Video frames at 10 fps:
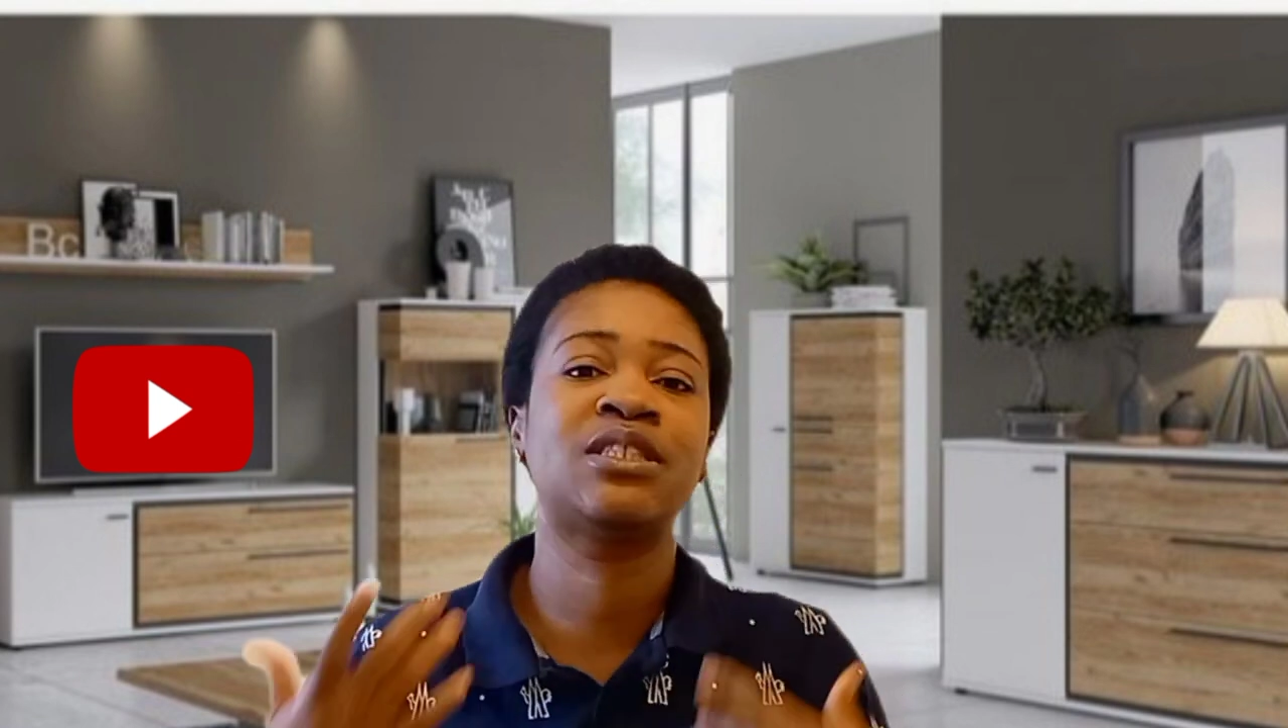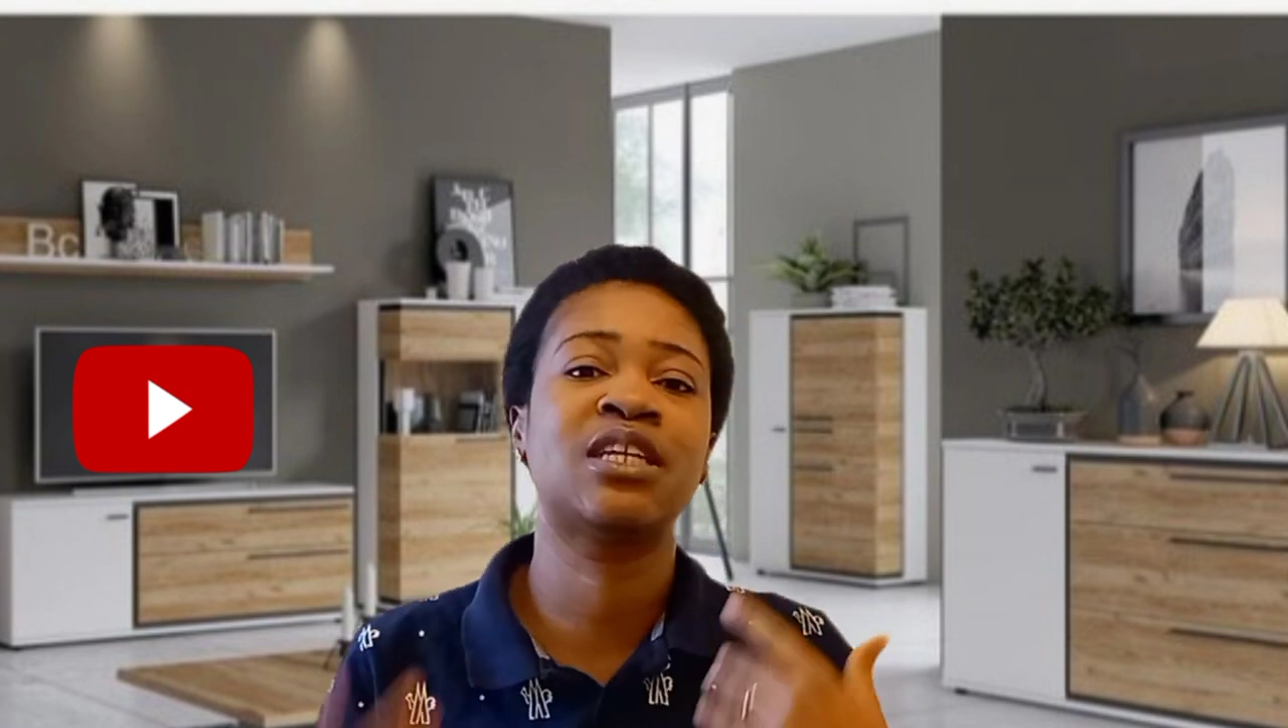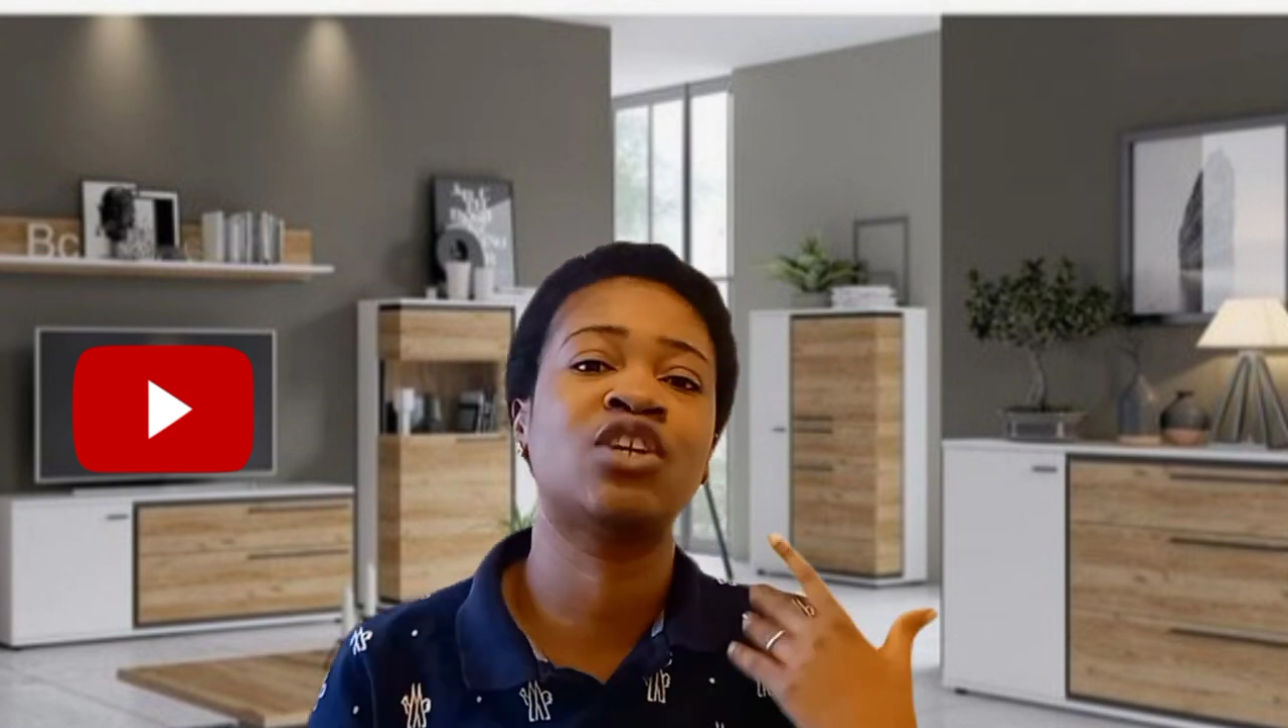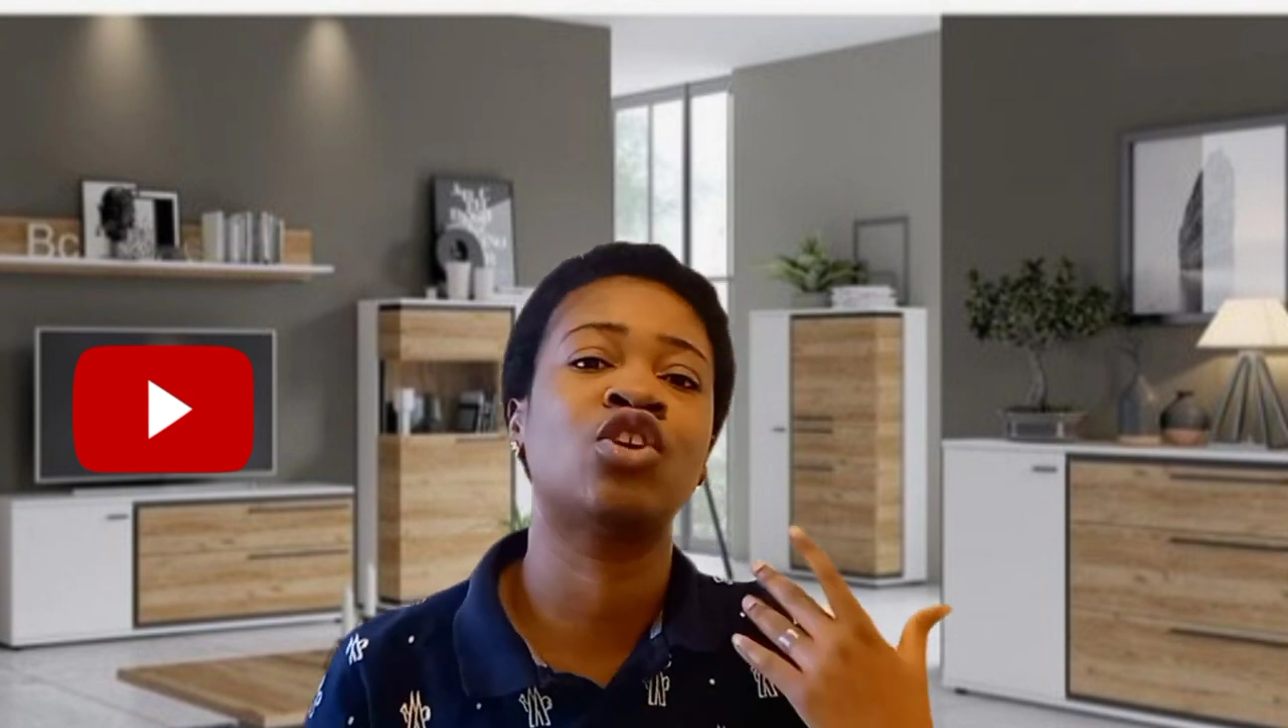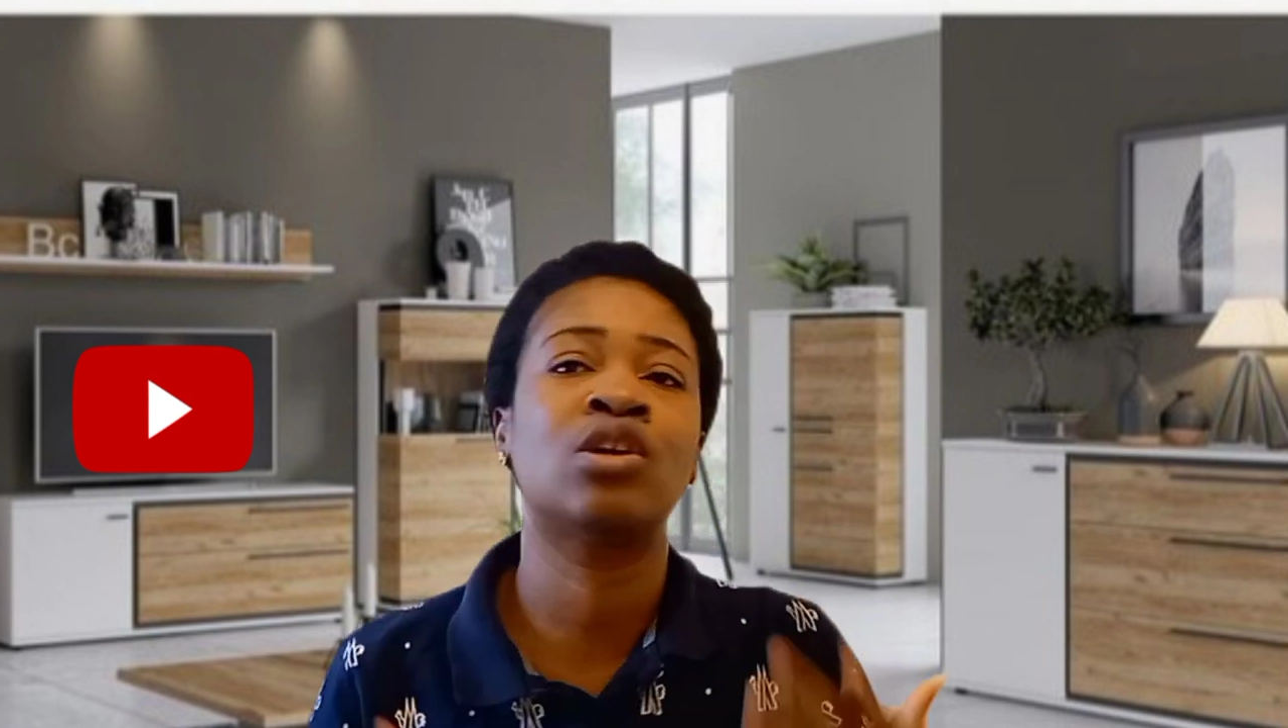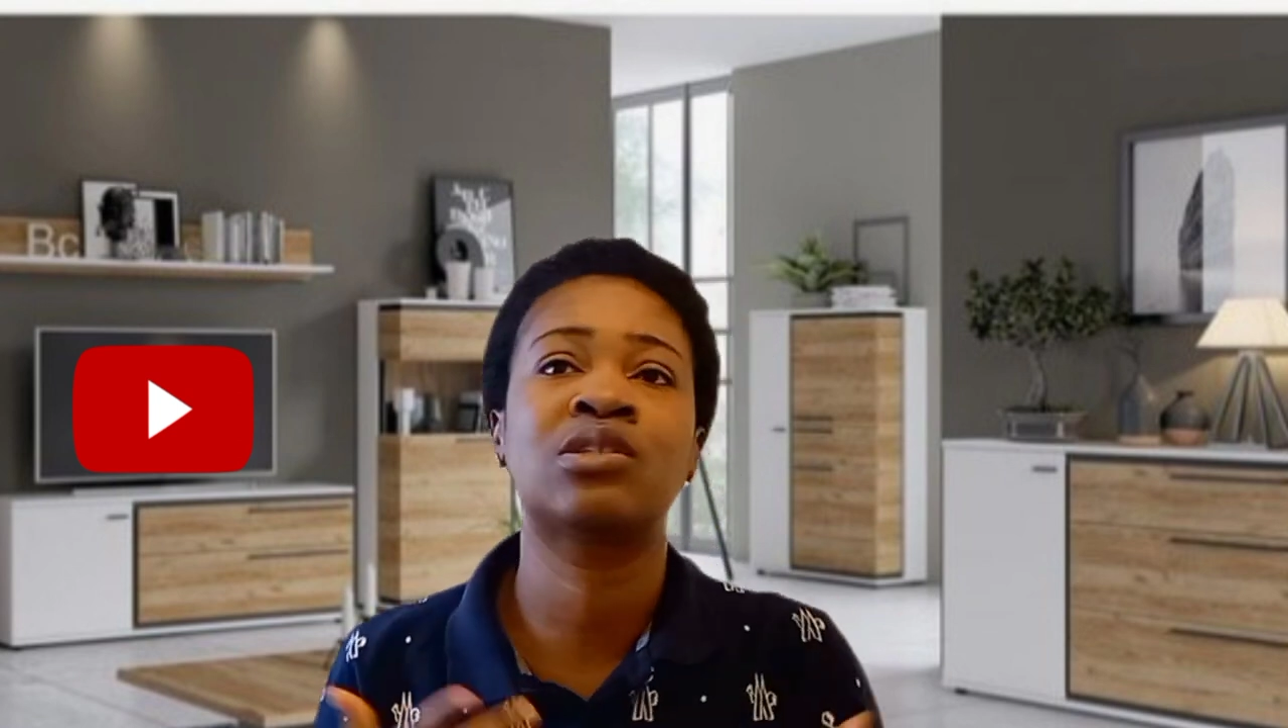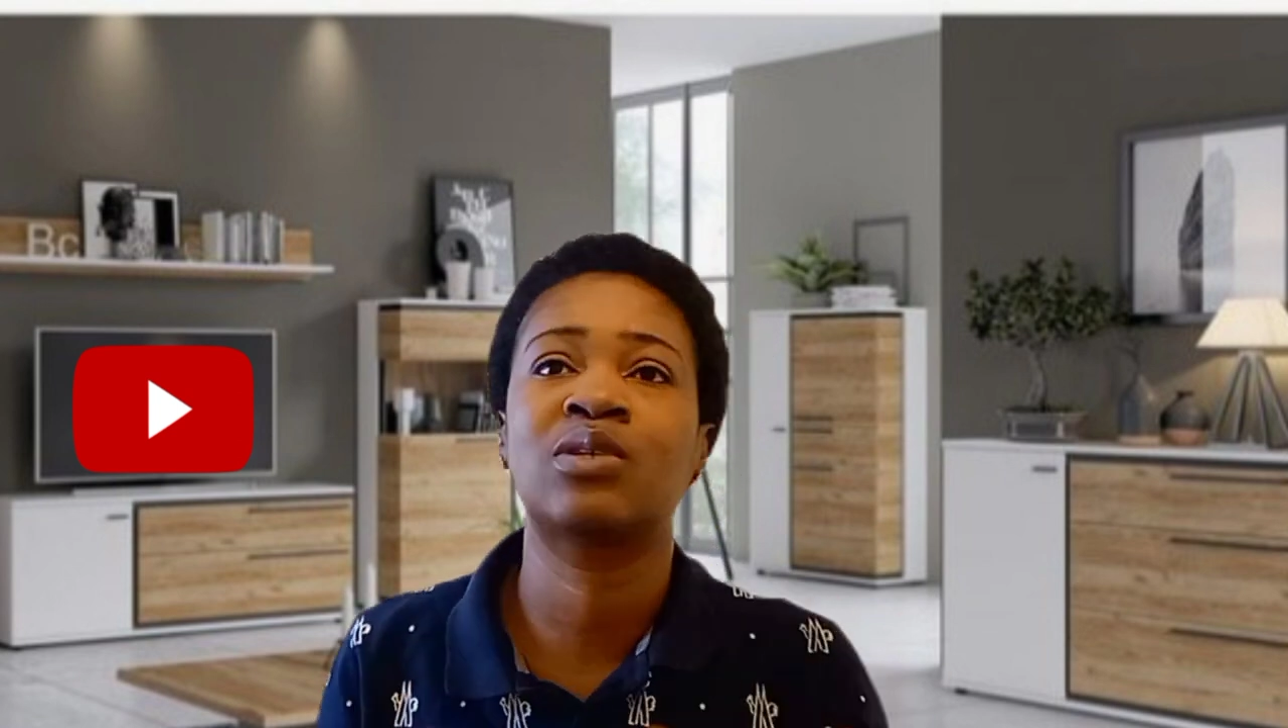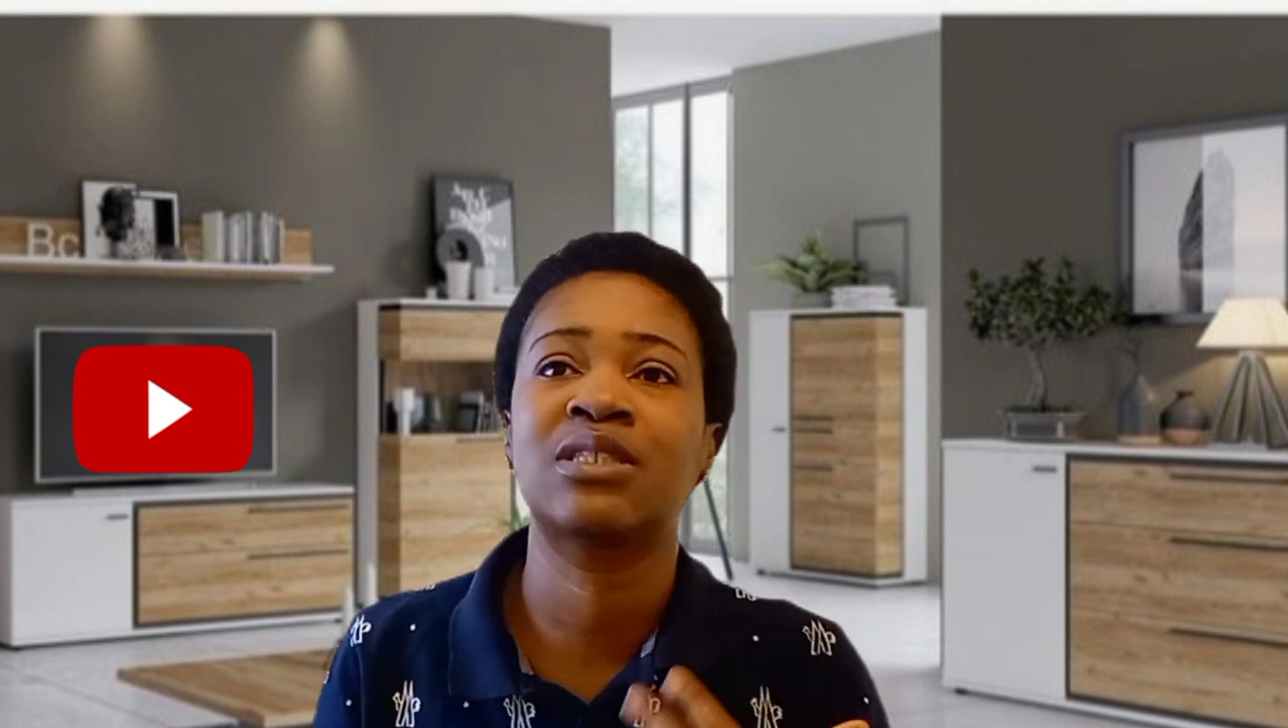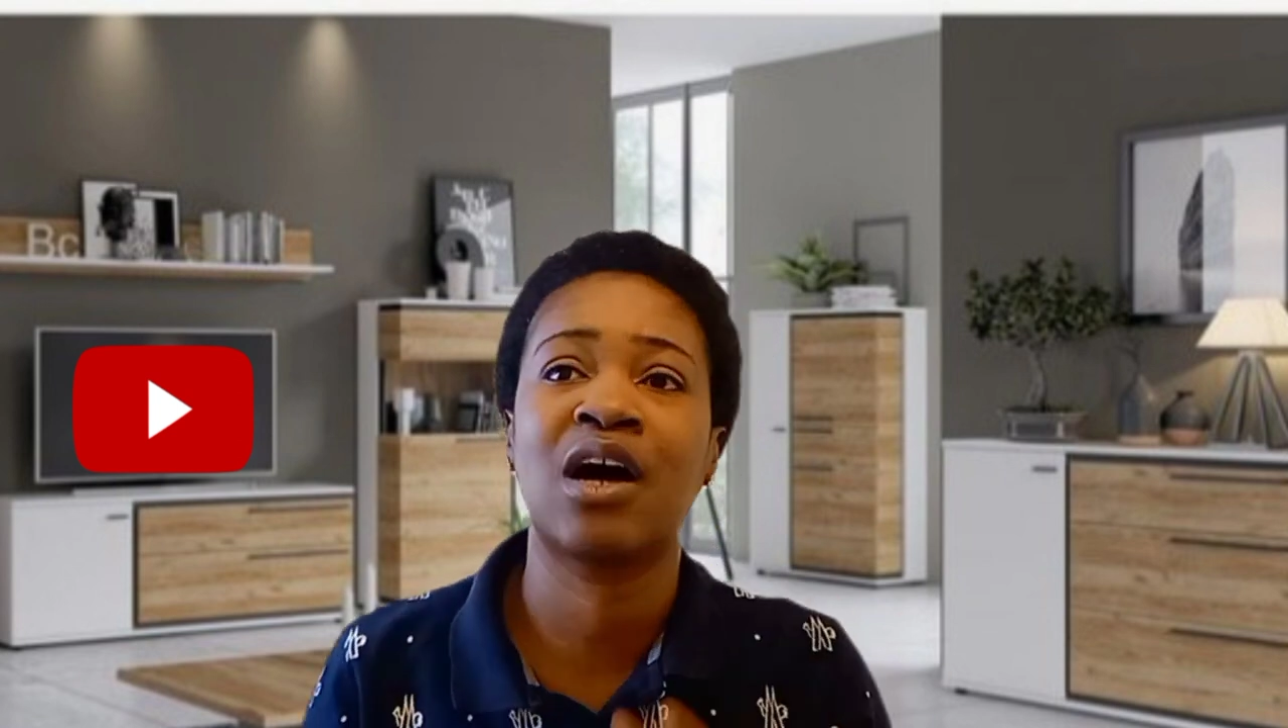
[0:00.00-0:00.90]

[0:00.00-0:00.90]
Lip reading: taking hot water